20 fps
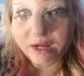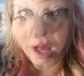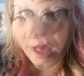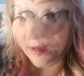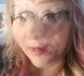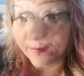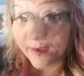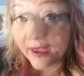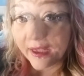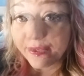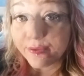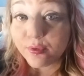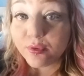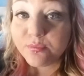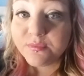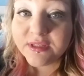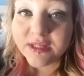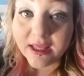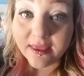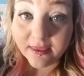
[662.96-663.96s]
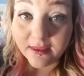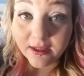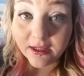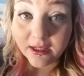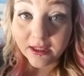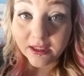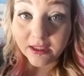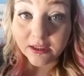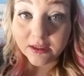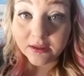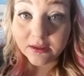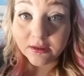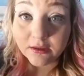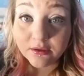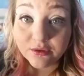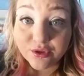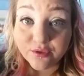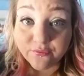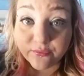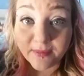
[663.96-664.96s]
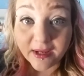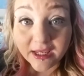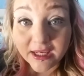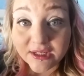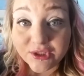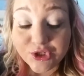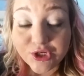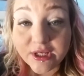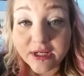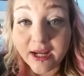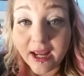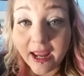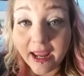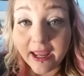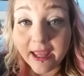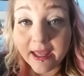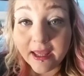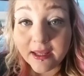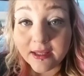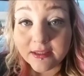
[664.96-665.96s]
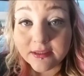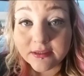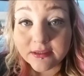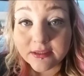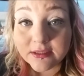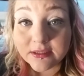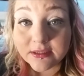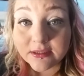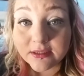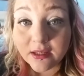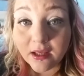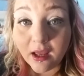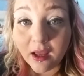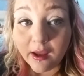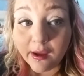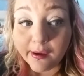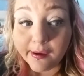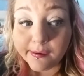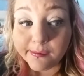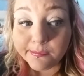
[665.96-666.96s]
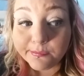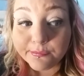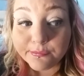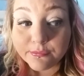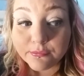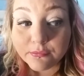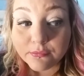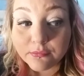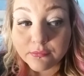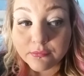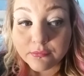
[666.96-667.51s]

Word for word: dollars. Two for my bathrooms, and then two for my kitchen, and um,